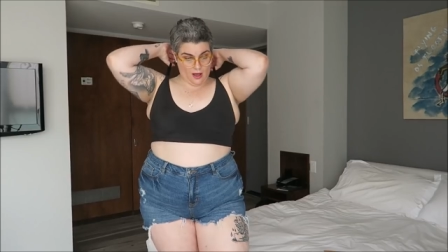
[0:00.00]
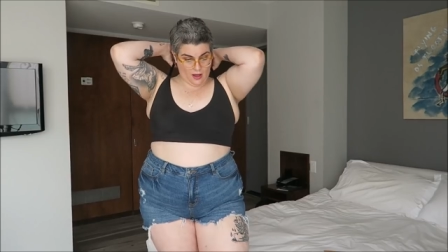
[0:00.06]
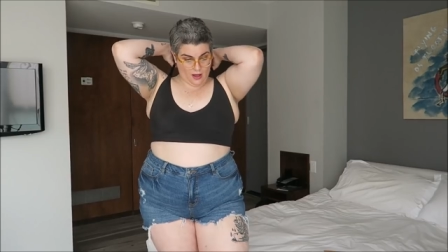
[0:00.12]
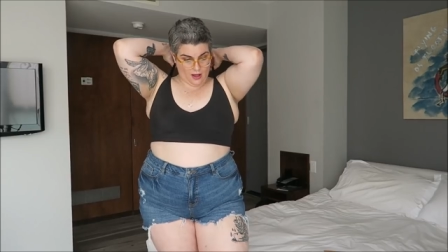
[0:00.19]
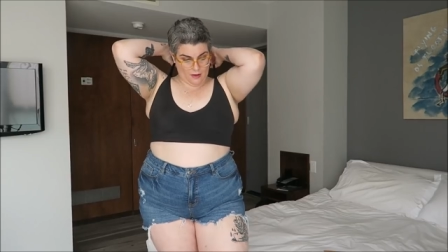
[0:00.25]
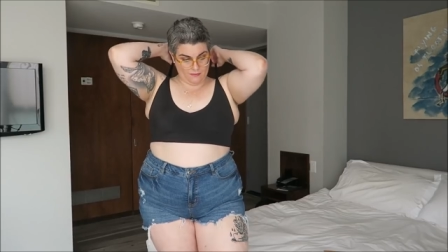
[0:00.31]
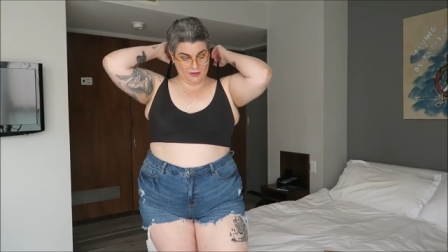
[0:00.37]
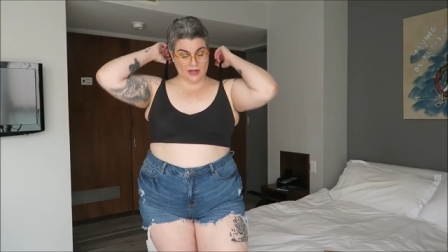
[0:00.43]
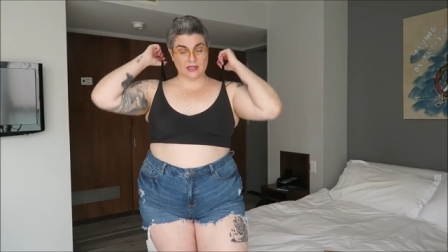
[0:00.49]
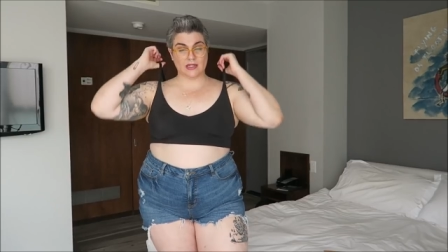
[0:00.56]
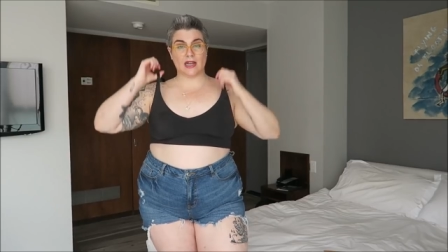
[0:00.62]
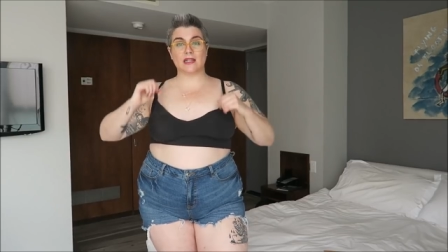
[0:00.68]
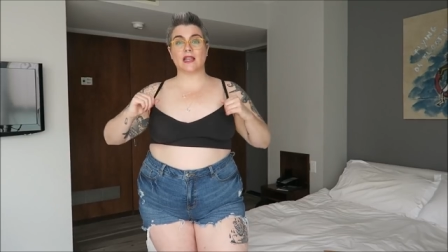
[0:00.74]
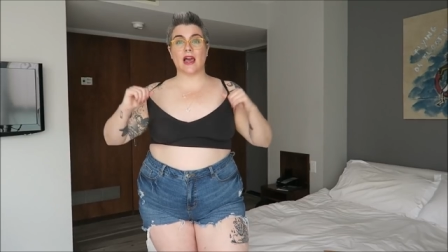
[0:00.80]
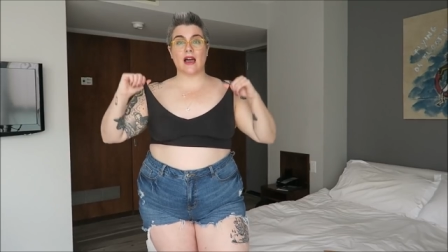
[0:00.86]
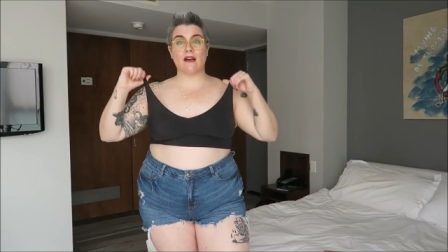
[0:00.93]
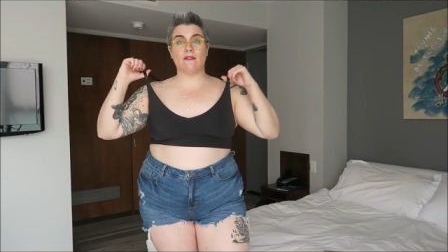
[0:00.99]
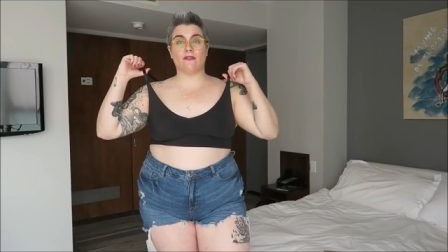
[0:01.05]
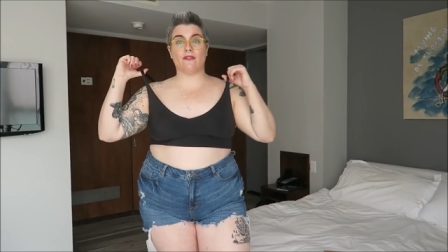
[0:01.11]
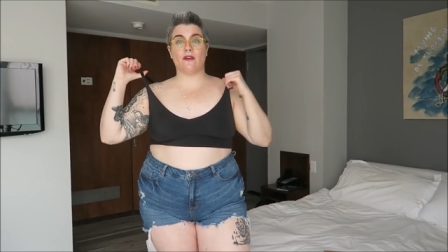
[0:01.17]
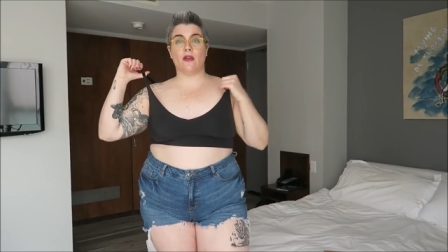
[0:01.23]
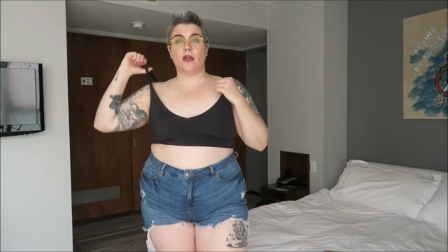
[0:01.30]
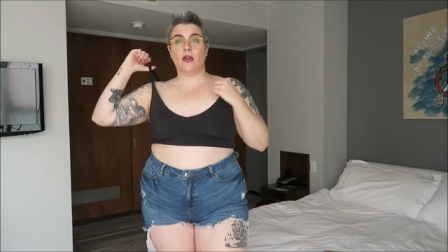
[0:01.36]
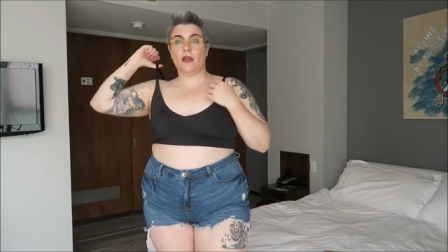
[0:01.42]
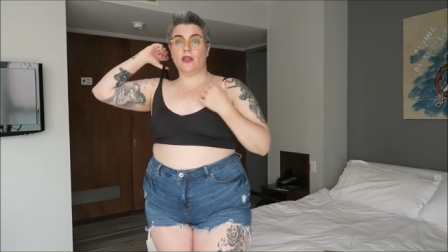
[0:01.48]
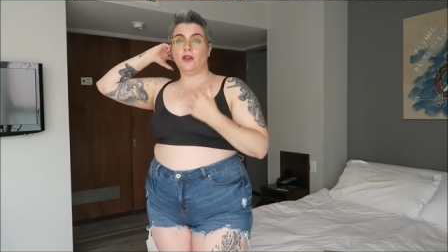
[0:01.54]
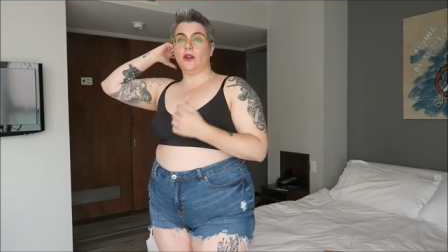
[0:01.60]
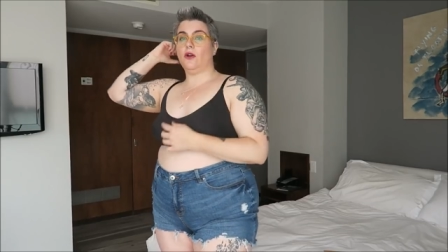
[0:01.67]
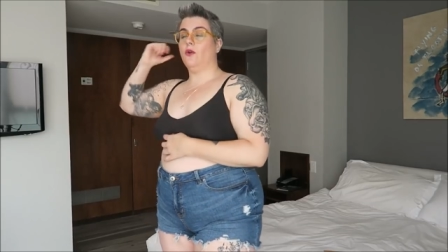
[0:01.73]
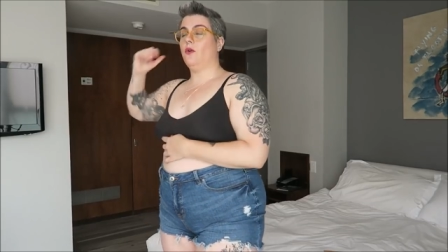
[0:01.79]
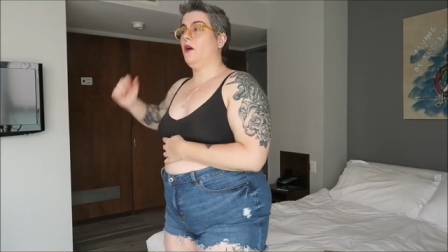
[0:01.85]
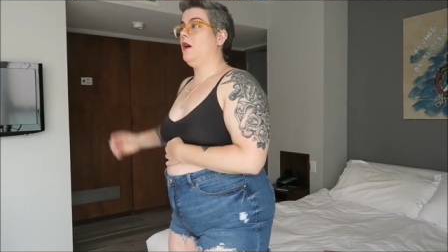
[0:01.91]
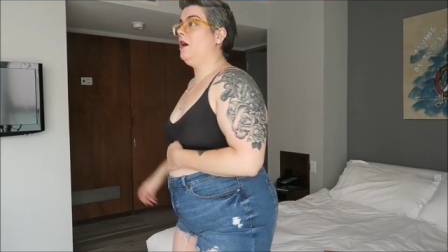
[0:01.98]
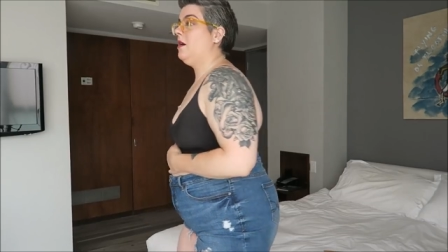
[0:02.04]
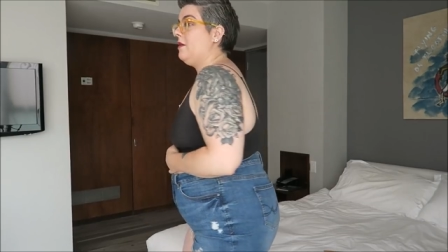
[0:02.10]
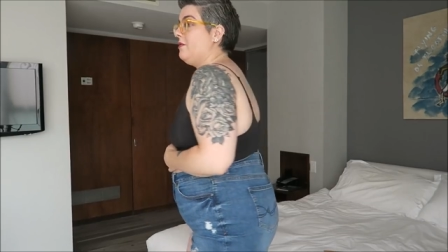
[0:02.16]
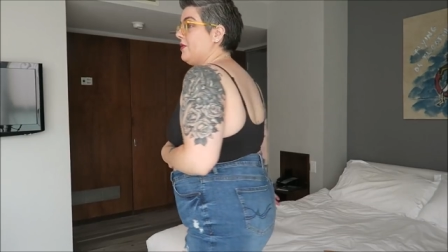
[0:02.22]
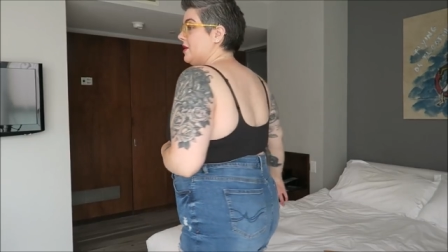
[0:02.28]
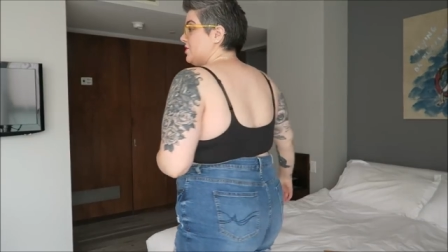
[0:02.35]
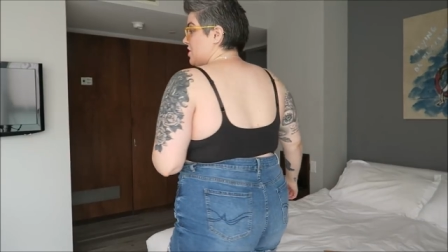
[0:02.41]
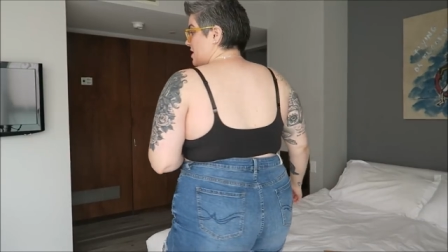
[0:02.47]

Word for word: Um, it does have, you know, uh, the